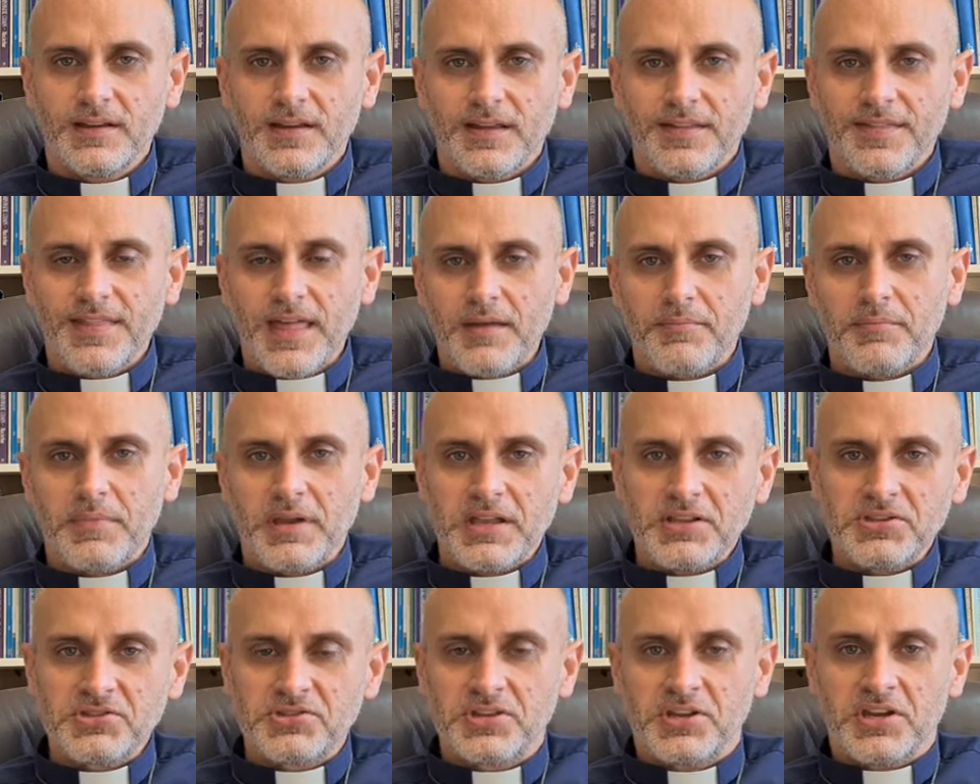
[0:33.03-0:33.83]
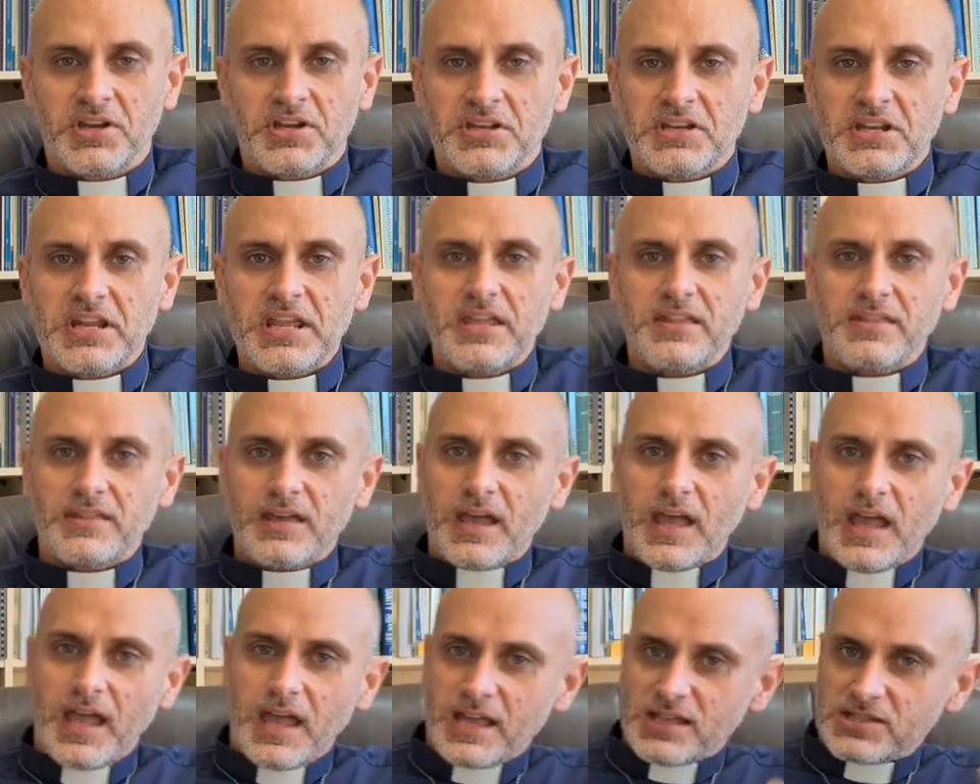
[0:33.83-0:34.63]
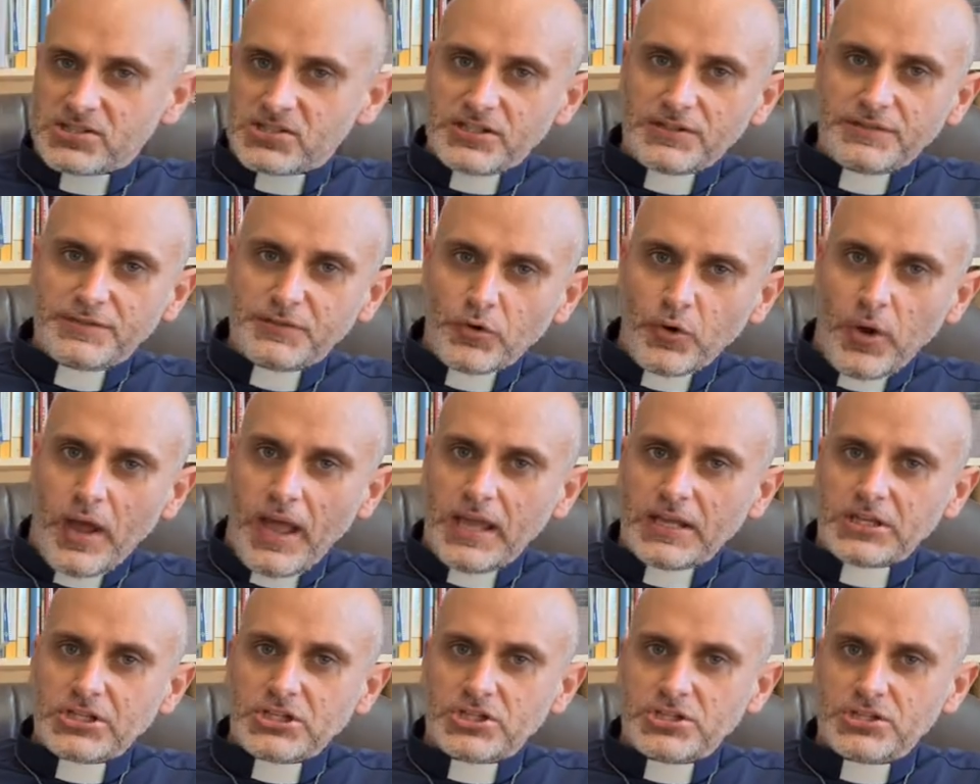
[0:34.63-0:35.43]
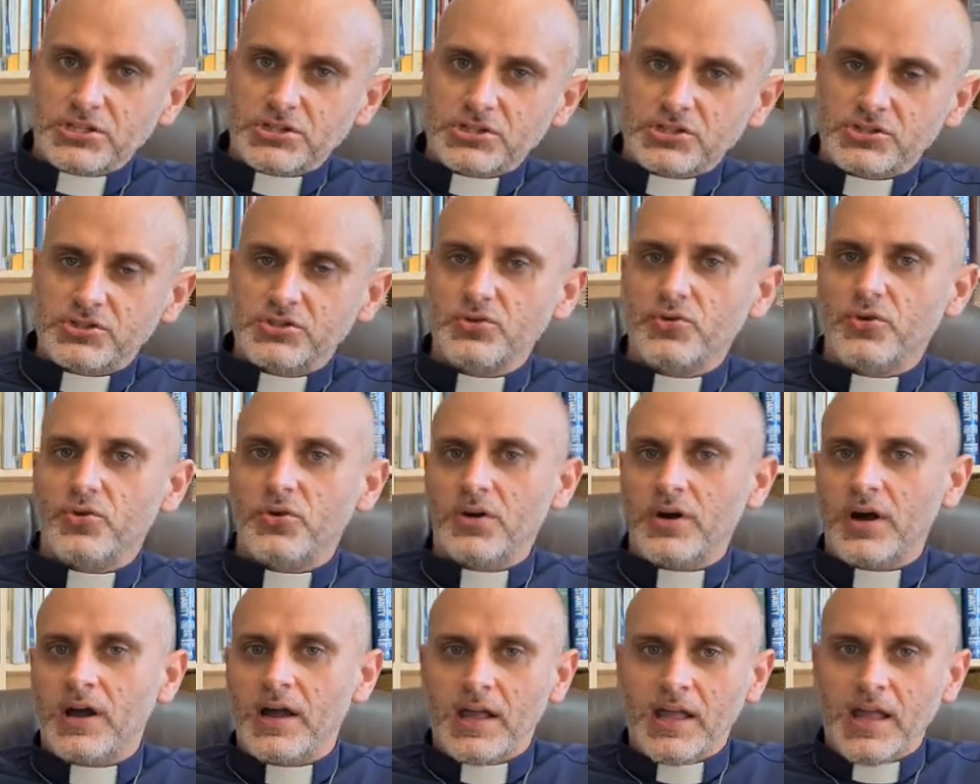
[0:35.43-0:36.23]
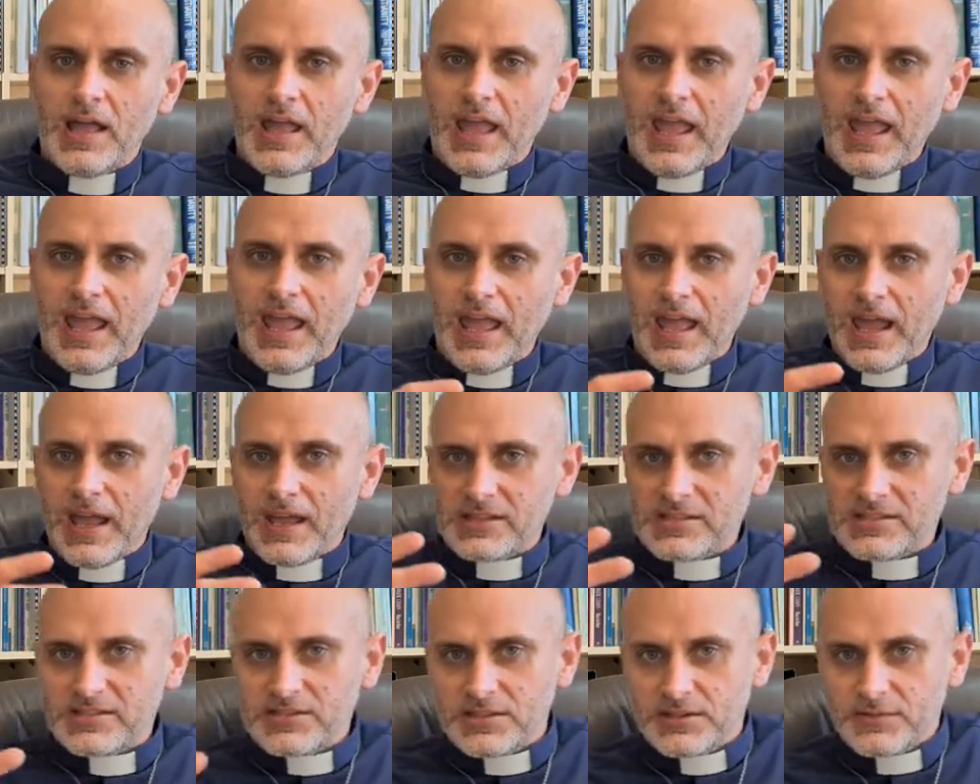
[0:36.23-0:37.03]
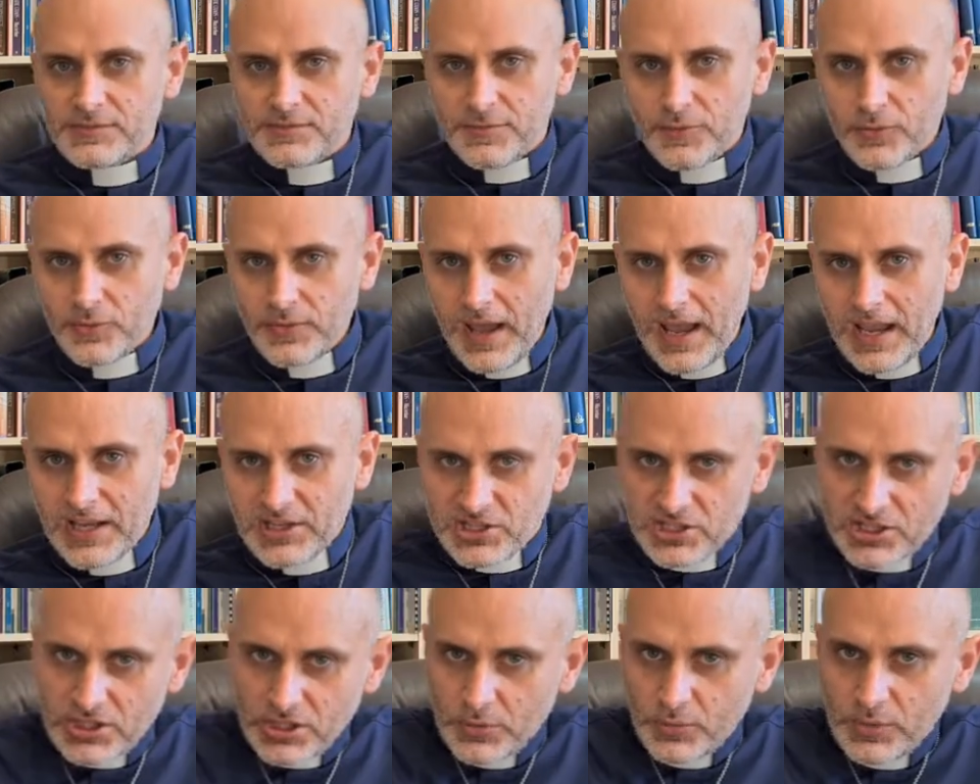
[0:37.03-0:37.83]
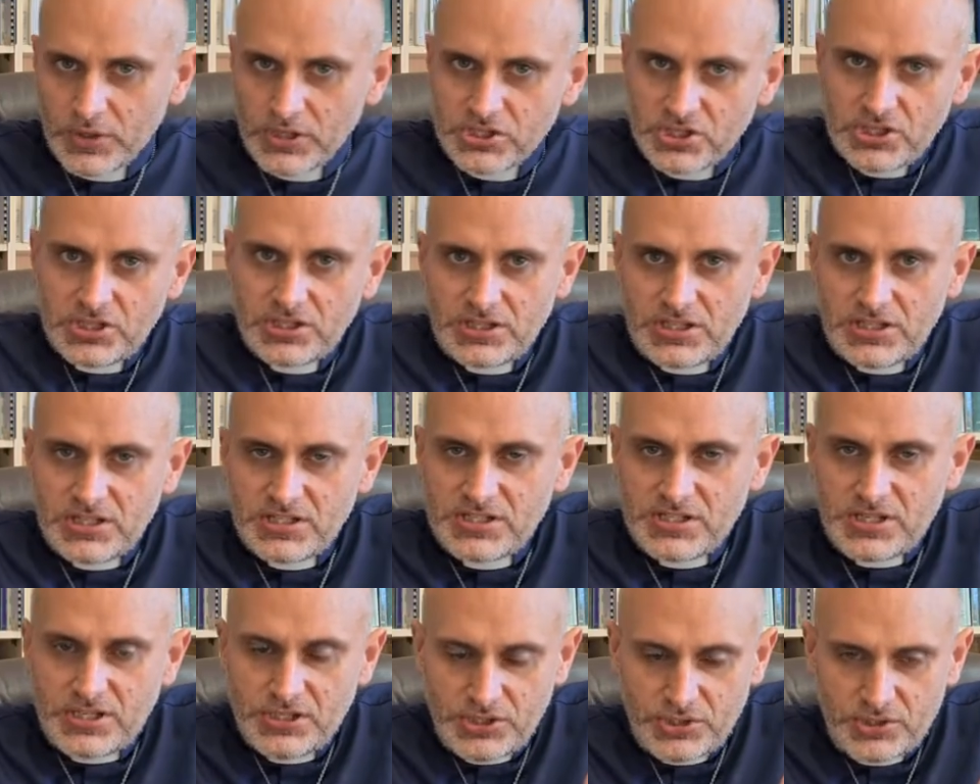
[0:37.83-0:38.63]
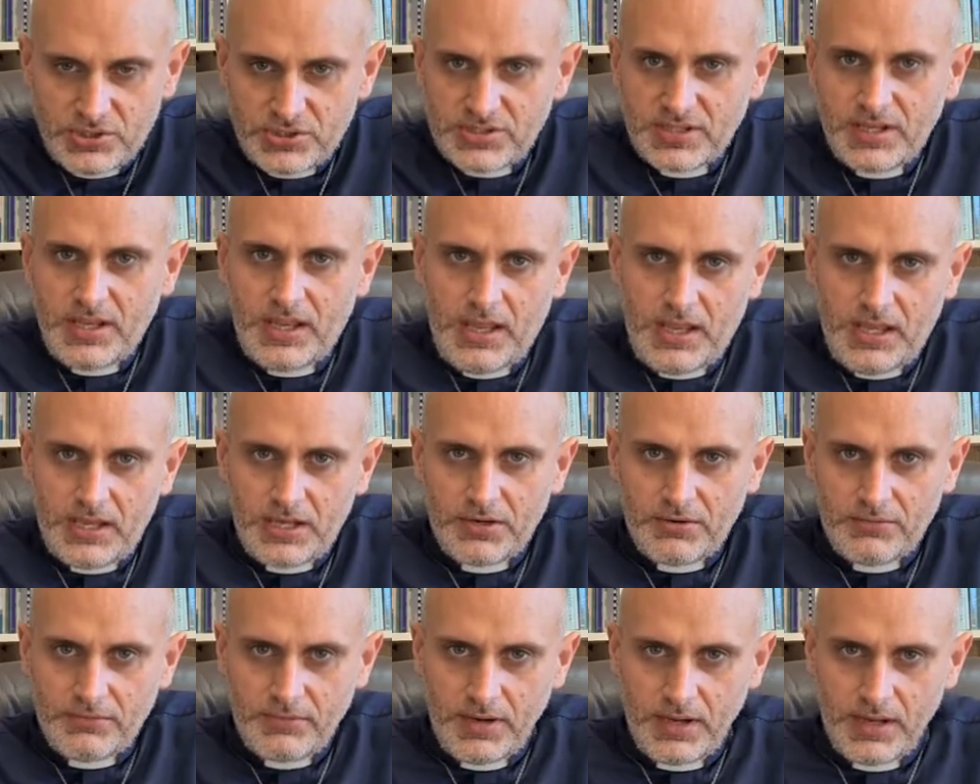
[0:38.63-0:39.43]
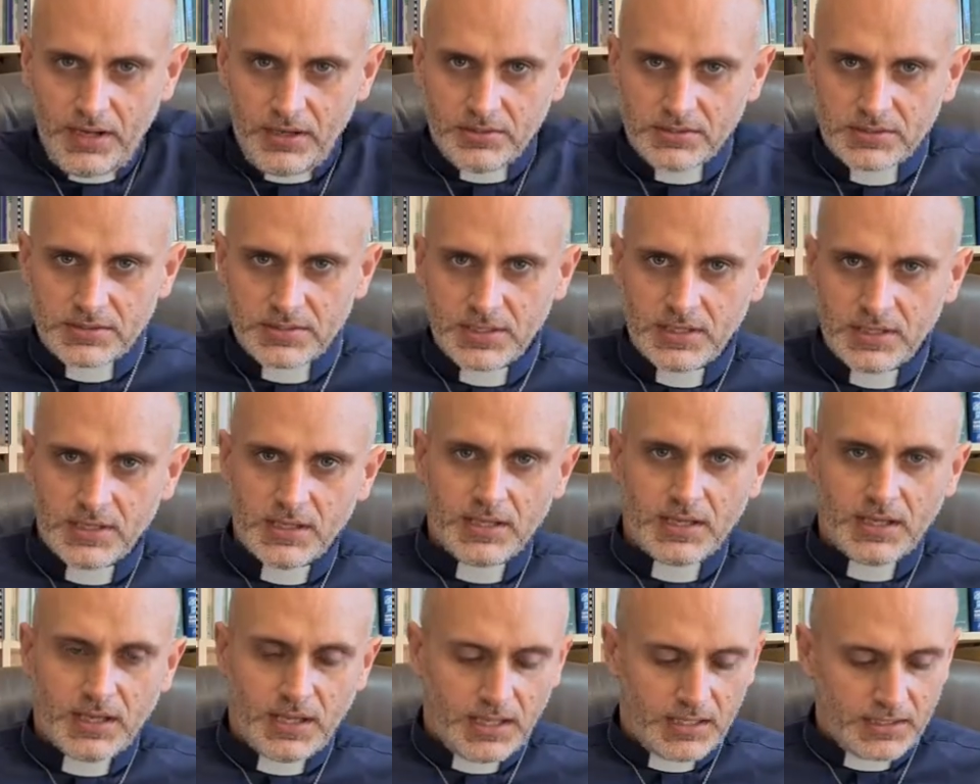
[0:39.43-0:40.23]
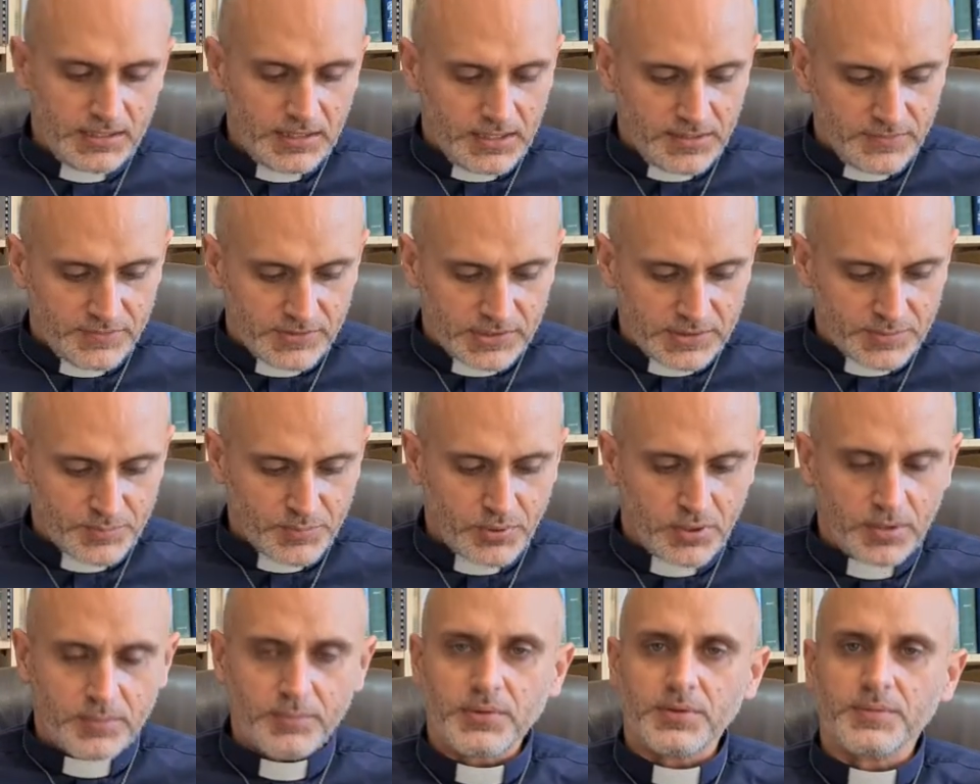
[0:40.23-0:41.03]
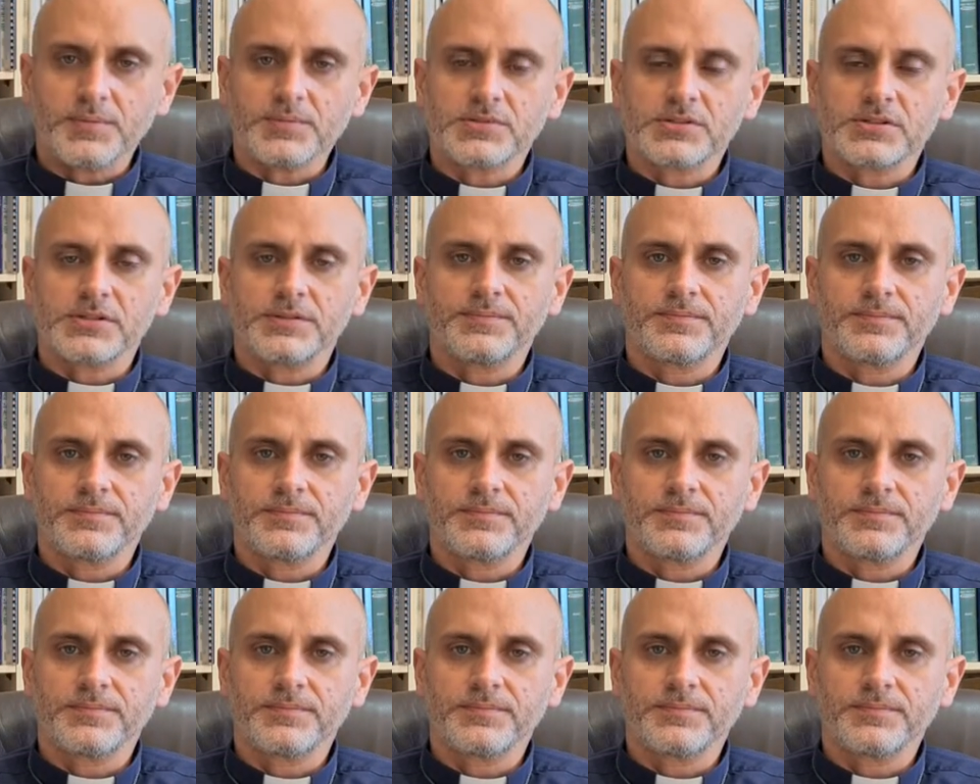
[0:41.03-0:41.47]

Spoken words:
And that means neither our sinful actions nor our sinful nature, which continues to hang around and give us problems.